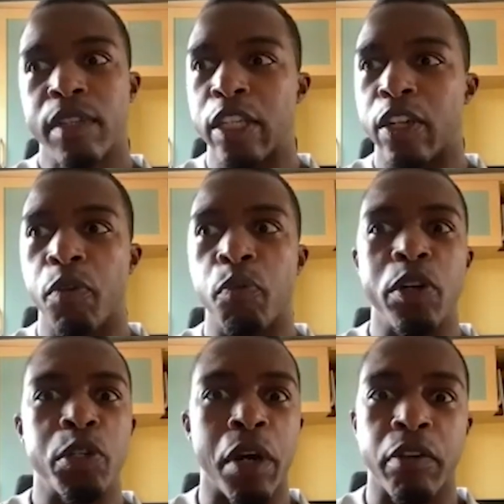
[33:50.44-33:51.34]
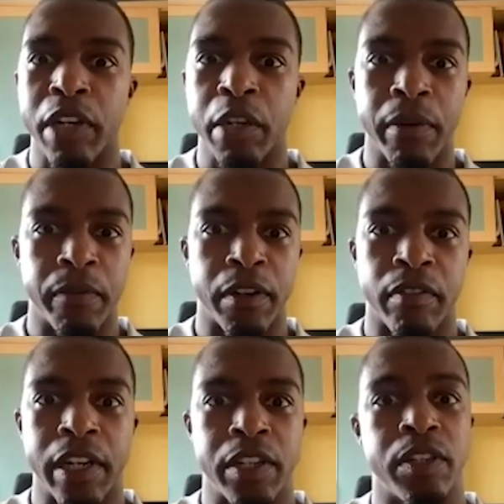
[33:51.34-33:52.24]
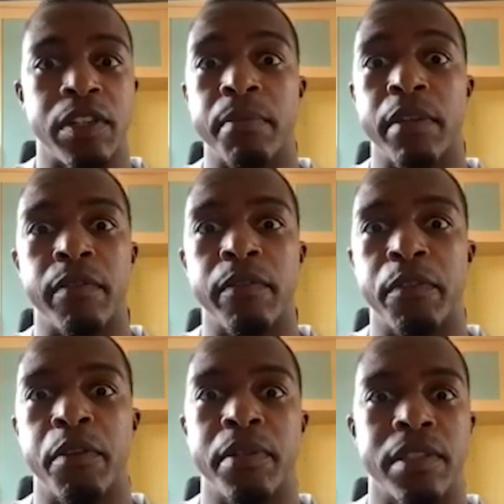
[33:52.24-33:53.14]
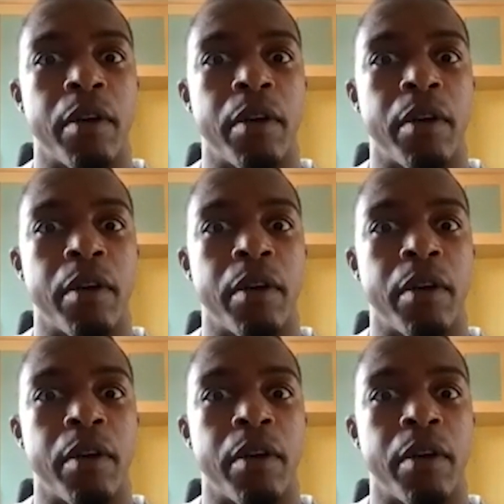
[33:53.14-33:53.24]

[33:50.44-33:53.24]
You know, what do I really want for the relationship moving forwards?